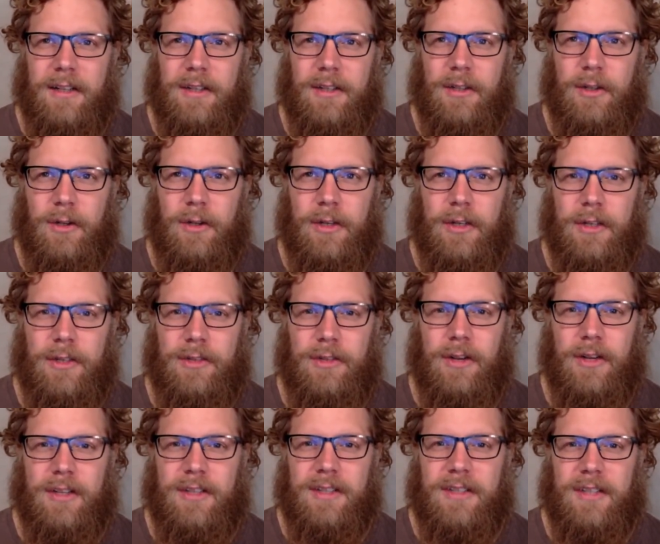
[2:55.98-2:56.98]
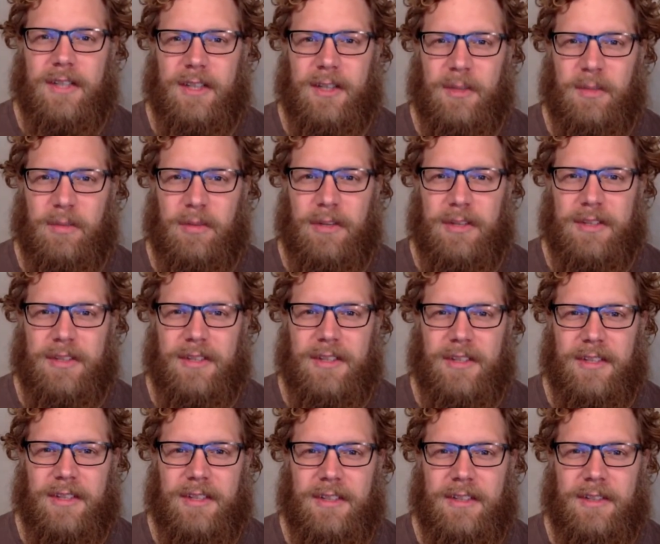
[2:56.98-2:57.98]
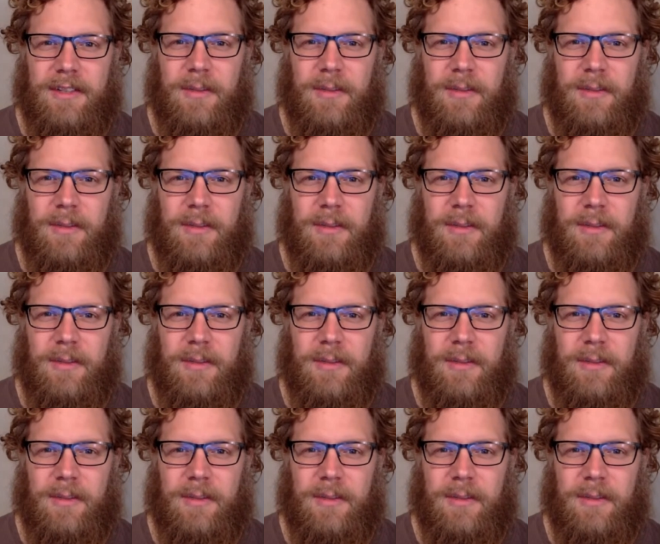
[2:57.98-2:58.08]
couldn't trust that the president